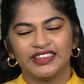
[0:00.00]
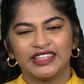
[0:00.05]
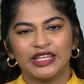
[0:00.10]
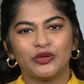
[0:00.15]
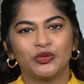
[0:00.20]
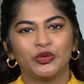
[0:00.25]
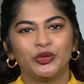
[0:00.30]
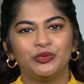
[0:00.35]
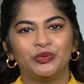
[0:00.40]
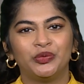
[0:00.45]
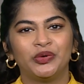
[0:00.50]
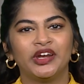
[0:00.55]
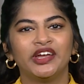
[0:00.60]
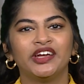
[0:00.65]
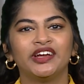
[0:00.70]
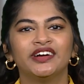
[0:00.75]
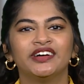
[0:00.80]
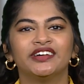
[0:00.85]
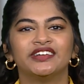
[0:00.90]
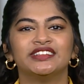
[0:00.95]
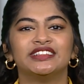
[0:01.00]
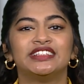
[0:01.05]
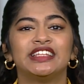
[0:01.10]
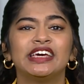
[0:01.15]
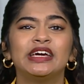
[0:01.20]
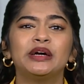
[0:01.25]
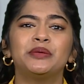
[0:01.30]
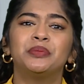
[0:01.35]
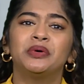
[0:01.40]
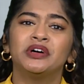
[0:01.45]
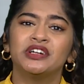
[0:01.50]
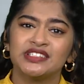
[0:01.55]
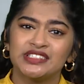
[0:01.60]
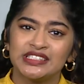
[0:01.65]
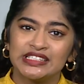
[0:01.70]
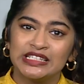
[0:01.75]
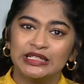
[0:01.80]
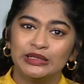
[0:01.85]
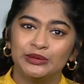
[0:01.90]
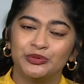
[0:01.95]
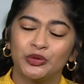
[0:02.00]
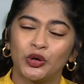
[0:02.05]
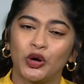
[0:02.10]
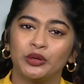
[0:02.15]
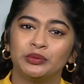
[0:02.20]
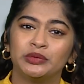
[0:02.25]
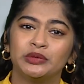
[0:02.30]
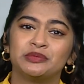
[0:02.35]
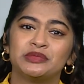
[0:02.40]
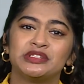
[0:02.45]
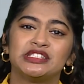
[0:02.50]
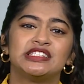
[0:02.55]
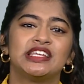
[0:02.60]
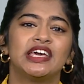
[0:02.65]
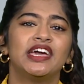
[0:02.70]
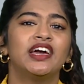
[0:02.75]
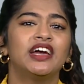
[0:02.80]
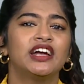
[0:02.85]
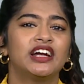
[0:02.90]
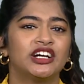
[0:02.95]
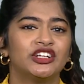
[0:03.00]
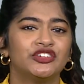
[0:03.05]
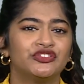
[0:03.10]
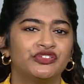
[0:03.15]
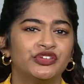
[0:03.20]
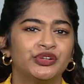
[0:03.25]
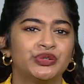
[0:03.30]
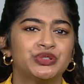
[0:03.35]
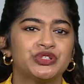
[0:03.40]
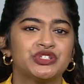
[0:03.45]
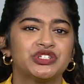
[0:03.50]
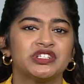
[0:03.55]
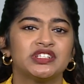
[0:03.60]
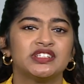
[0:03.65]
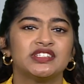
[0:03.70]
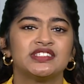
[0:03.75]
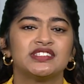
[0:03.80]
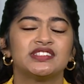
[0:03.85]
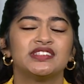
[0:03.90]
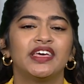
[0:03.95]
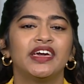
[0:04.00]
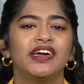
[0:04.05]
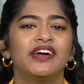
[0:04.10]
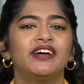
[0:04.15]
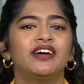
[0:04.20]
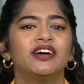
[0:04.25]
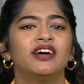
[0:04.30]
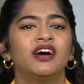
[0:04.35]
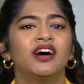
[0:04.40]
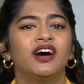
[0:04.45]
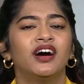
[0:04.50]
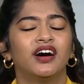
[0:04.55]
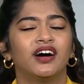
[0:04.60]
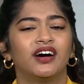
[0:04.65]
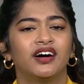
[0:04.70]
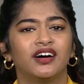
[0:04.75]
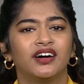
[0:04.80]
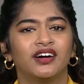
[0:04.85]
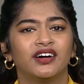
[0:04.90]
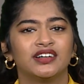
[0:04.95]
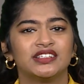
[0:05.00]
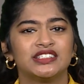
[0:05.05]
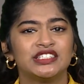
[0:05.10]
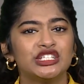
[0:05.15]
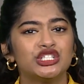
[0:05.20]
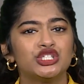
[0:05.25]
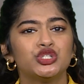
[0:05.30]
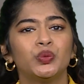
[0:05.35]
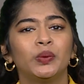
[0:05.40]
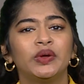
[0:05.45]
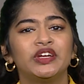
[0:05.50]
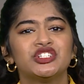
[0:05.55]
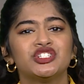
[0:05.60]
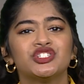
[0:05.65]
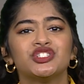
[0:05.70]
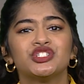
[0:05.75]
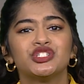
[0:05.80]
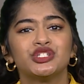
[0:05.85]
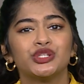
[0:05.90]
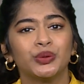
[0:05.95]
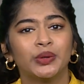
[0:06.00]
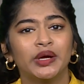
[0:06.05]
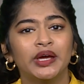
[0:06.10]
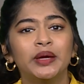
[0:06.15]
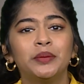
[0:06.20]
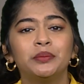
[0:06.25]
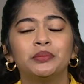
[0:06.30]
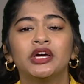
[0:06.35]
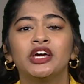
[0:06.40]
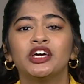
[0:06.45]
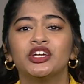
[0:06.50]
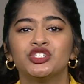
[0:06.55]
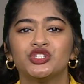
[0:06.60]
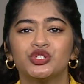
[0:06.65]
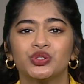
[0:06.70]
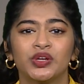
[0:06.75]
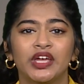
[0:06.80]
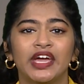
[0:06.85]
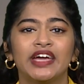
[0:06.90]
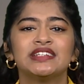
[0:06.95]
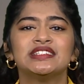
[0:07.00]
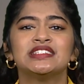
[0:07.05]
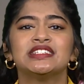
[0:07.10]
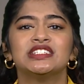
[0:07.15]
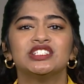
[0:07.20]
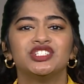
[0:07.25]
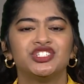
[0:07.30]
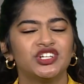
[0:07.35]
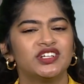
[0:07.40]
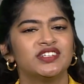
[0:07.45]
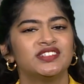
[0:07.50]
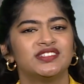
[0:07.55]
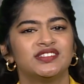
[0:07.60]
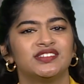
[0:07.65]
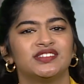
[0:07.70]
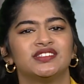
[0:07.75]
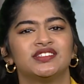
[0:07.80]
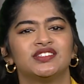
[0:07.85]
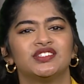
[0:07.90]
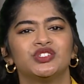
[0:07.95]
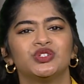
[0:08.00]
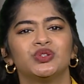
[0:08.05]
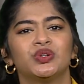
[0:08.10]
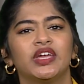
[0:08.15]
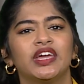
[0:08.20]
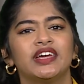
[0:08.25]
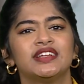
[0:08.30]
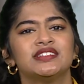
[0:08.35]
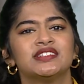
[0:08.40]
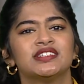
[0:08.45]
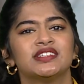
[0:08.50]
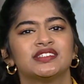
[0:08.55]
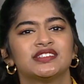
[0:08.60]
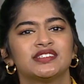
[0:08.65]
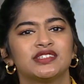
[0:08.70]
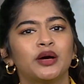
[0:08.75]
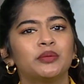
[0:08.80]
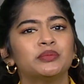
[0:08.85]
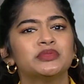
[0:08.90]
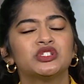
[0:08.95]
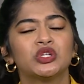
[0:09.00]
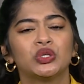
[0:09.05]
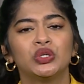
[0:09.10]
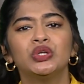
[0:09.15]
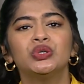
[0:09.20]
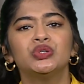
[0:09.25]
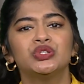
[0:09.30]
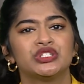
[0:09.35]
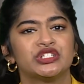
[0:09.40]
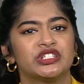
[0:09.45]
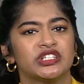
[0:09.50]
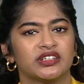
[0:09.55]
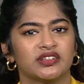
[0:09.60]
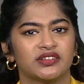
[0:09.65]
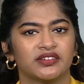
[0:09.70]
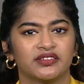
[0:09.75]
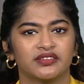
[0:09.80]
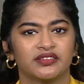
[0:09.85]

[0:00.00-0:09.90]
They would bring their personal problems, their confusions, their situations to him to get justice, to get some solution.